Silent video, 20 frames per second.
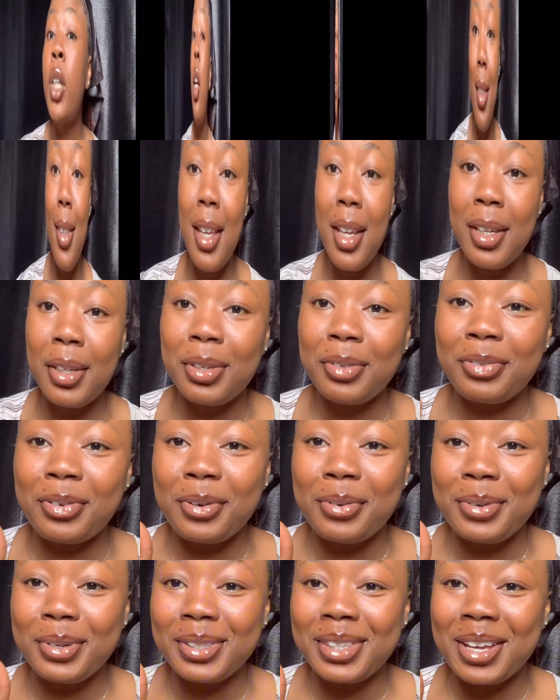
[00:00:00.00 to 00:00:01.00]
Thank you for
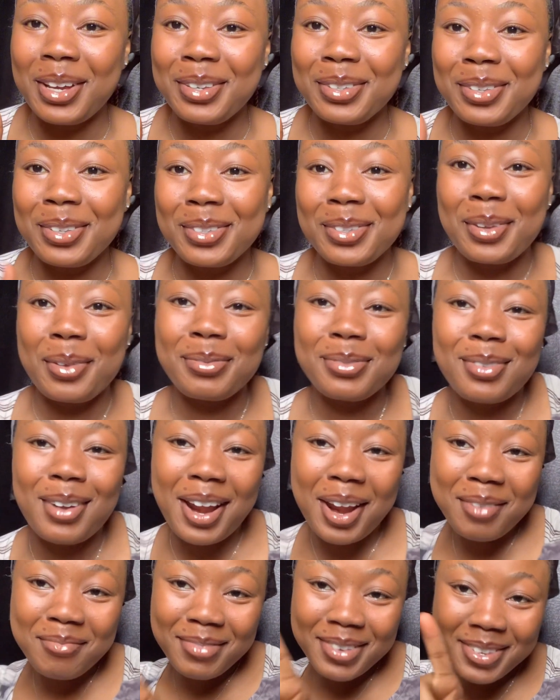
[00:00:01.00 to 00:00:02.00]
one thousand
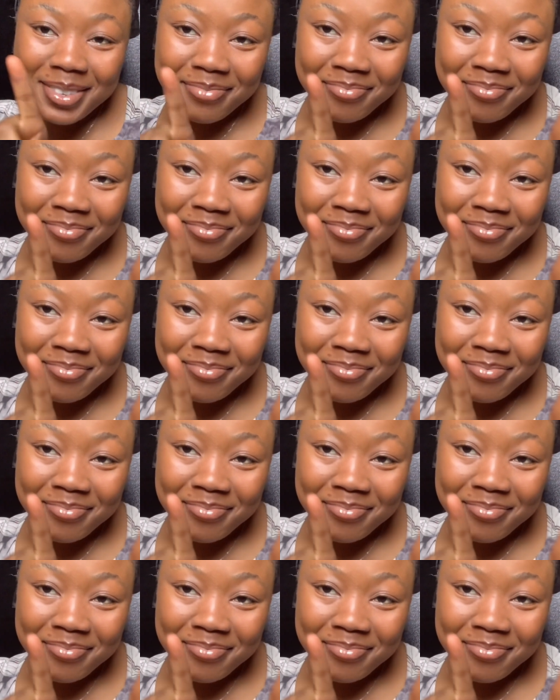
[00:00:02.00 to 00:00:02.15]
subscribers.